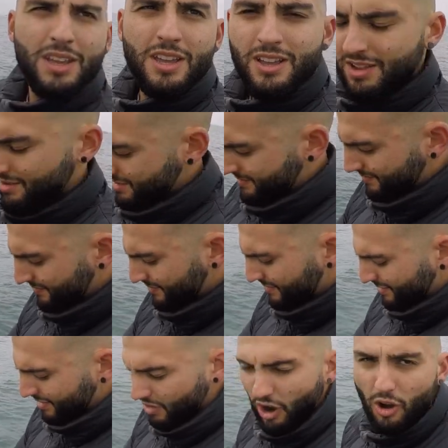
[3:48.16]
It's the best.
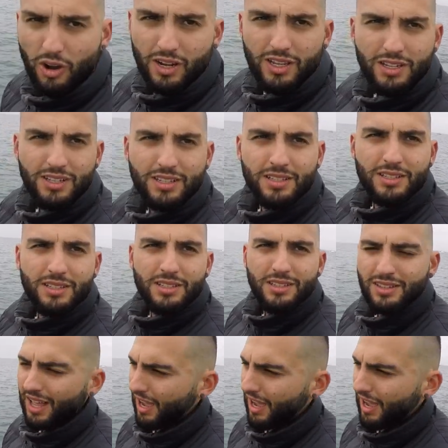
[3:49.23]
I reckon it's no.